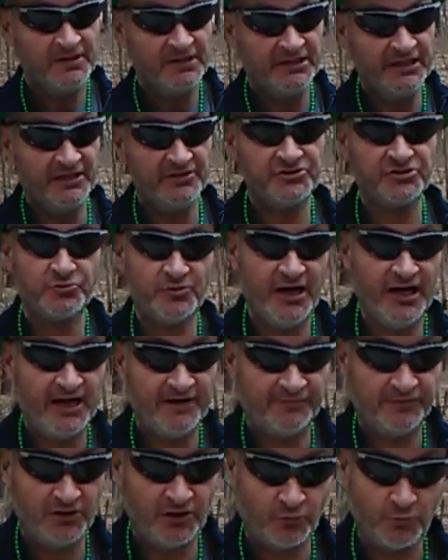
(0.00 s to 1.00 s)
Guinness
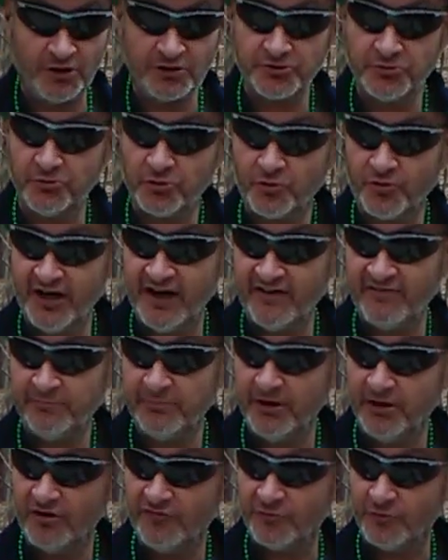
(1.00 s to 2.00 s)
Draft, the original craft
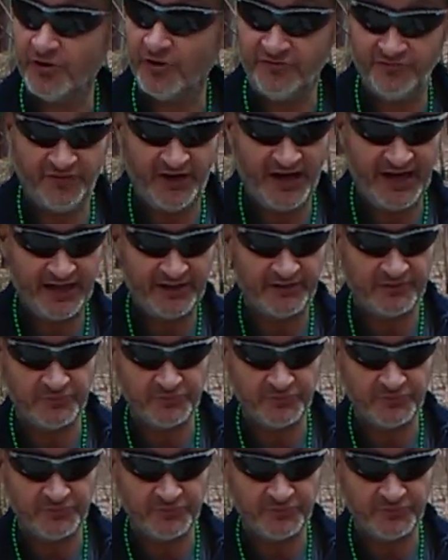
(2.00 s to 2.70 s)
beer for a fact.